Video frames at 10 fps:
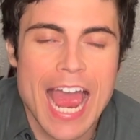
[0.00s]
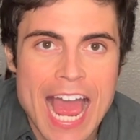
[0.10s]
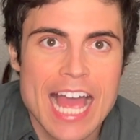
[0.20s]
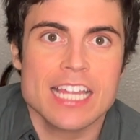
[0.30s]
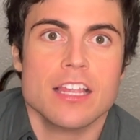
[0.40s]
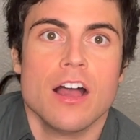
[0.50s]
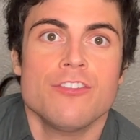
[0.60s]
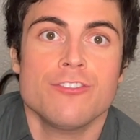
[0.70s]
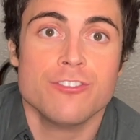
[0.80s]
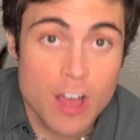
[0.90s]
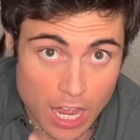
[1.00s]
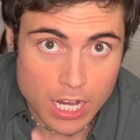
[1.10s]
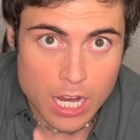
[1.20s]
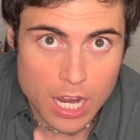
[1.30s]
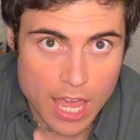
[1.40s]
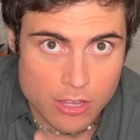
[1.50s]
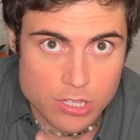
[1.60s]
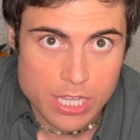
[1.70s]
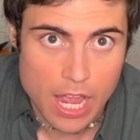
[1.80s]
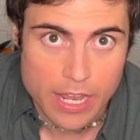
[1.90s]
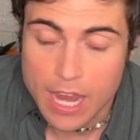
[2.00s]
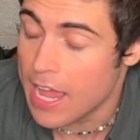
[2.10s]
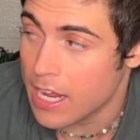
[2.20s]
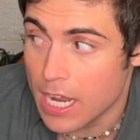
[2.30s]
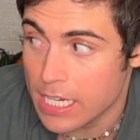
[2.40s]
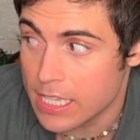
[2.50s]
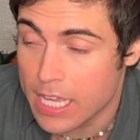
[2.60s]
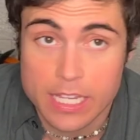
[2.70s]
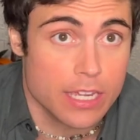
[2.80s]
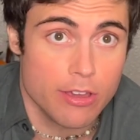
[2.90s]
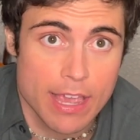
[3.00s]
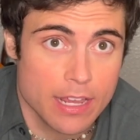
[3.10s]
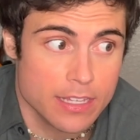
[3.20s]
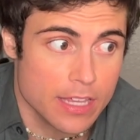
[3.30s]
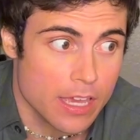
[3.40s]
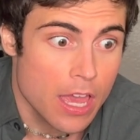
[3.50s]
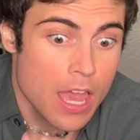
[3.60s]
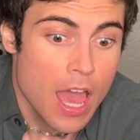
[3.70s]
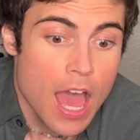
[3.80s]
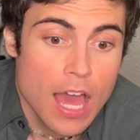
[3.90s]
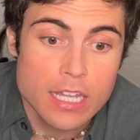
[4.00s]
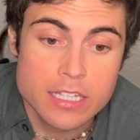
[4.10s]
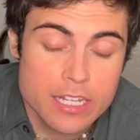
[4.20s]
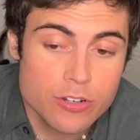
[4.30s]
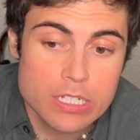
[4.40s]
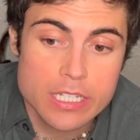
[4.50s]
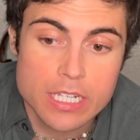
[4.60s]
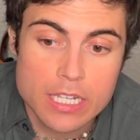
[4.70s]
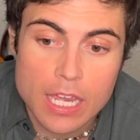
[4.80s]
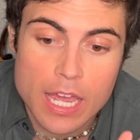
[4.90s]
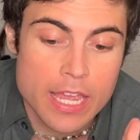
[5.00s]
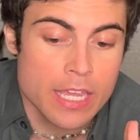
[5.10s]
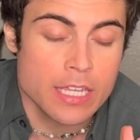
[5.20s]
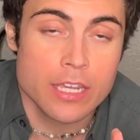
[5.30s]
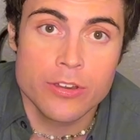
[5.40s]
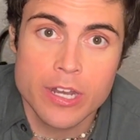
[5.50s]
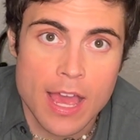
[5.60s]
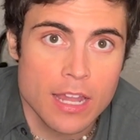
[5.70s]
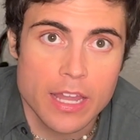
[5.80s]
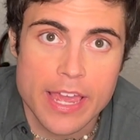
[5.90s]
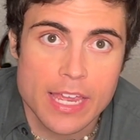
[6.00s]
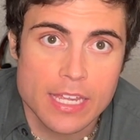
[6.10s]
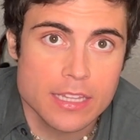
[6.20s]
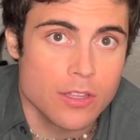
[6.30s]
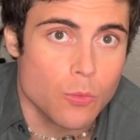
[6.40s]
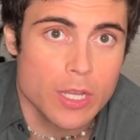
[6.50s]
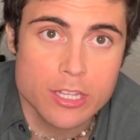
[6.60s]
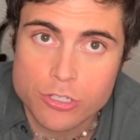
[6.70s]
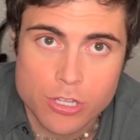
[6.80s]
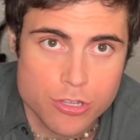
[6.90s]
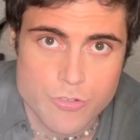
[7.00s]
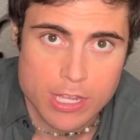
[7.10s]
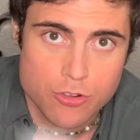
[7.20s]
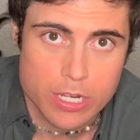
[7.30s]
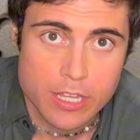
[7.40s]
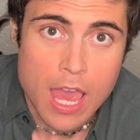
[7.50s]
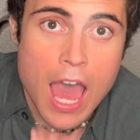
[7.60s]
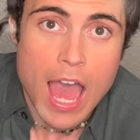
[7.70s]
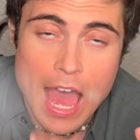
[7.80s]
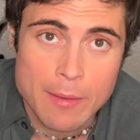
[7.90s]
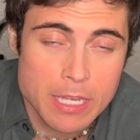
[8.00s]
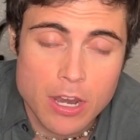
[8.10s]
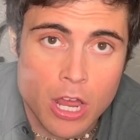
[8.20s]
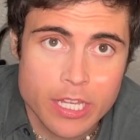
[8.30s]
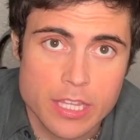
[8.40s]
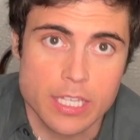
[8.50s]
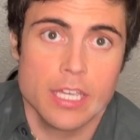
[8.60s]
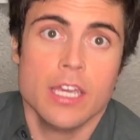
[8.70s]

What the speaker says: as fuck outside. I gotta tell you. Literally, here in LA, the winters are treacherous. I mean, honestly,